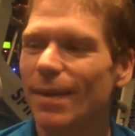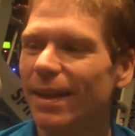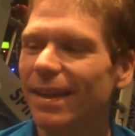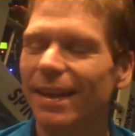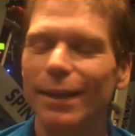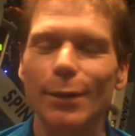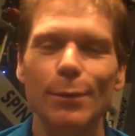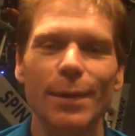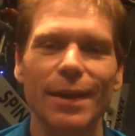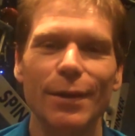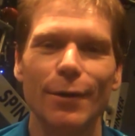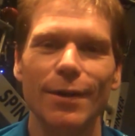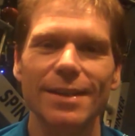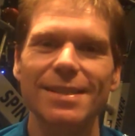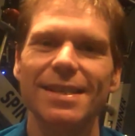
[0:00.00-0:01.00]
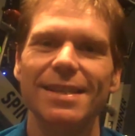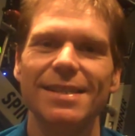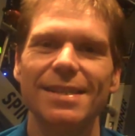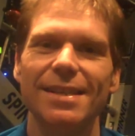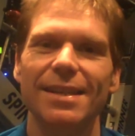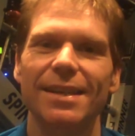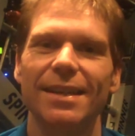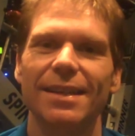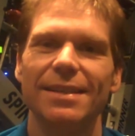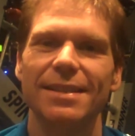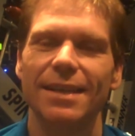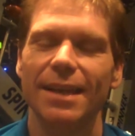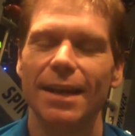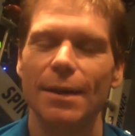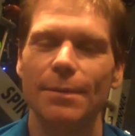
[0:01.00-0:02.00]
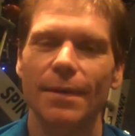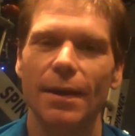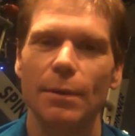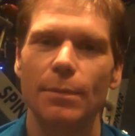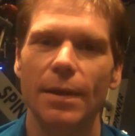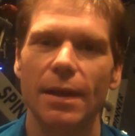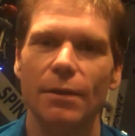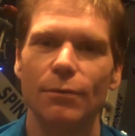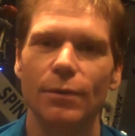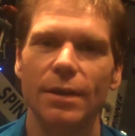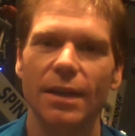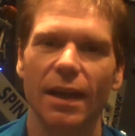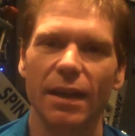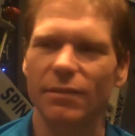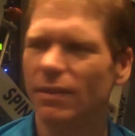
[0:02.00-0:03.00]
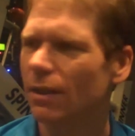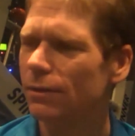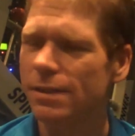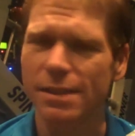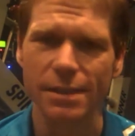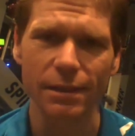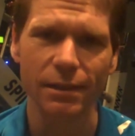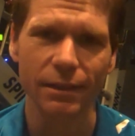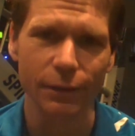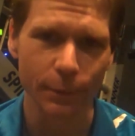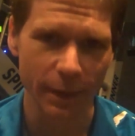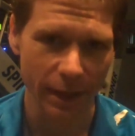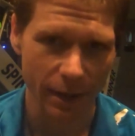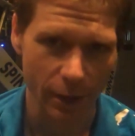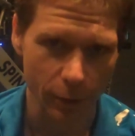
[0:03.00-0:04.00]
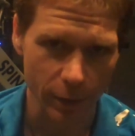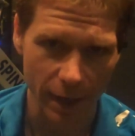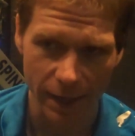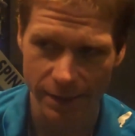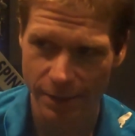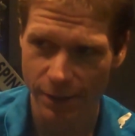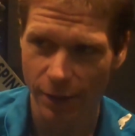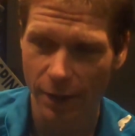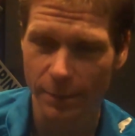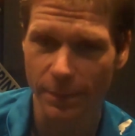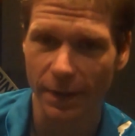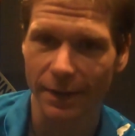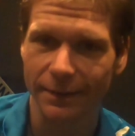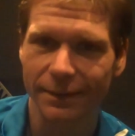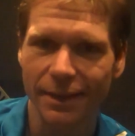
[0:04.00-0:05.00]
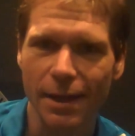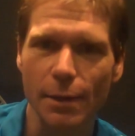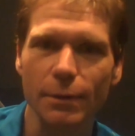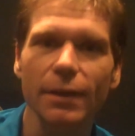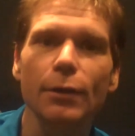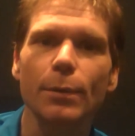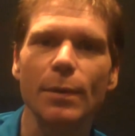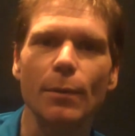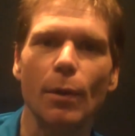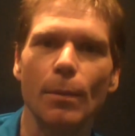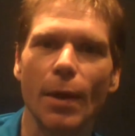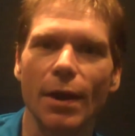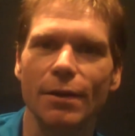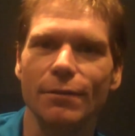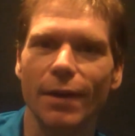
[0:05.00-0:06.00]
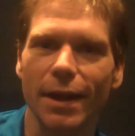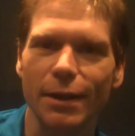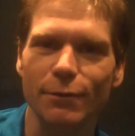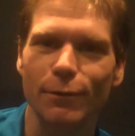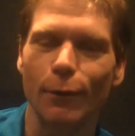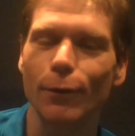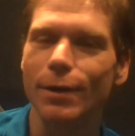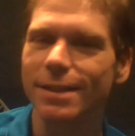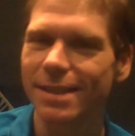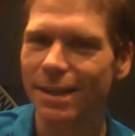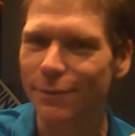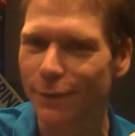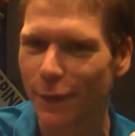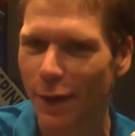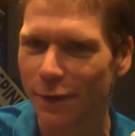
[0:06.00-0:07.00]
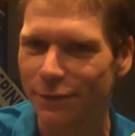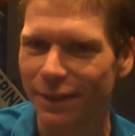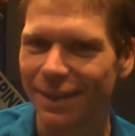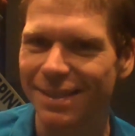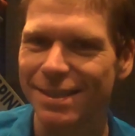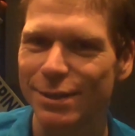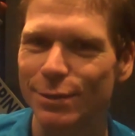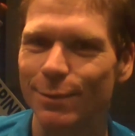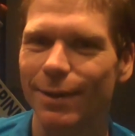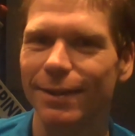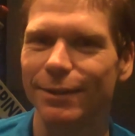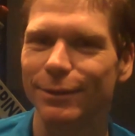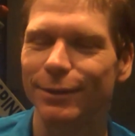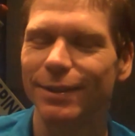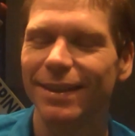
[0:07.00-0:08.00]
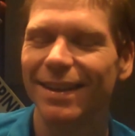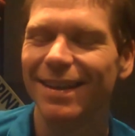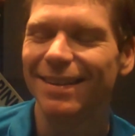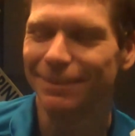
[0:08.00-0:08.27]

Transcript: making it a little bit nicer to get up out of bed every day, even though it's still a little bit cold outside. But yeah, a little bit more motivating for us, even though if you listen to my little,